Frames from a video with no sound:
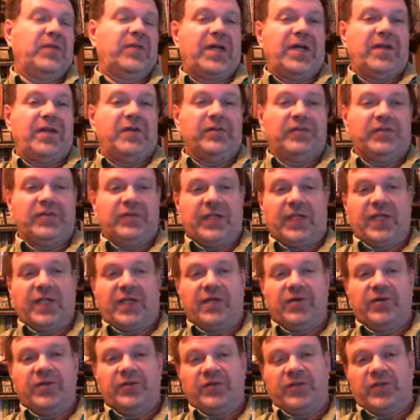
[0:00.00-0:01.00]
$1,000
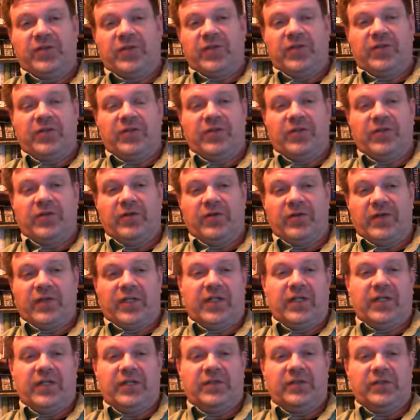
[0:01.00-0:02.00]
a year
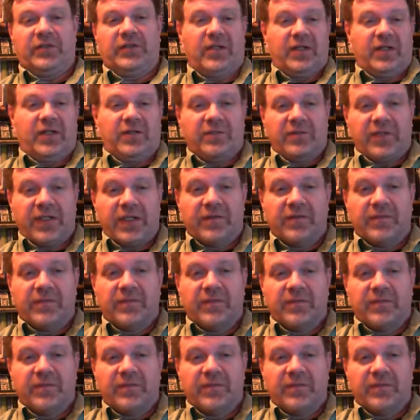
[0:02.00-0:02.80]
on coffee.